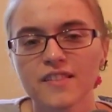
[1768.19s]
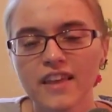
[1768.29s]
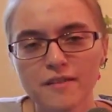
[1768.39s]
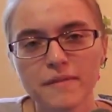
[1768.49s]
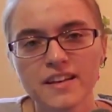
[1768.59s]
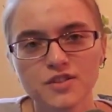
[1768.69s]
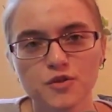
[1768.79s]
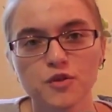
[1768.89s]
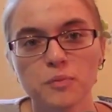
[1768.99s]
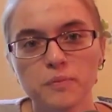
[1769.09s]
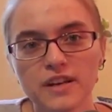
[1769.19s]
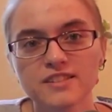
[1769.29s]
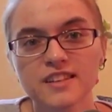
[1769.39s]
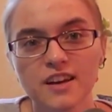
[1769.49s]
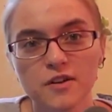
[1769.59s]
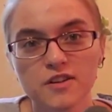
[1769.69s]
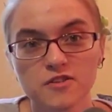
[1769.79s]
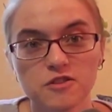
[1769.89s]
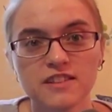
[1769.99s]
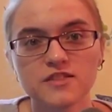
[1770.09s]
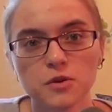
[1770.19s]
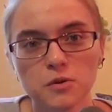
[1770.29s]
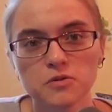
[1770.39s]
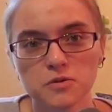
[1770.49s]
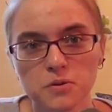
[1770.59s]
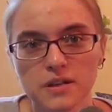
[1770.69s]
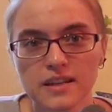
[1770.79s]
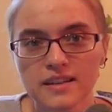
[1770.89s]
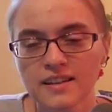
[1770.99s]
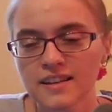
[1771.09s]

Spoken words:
that makes her the best character in this whole story.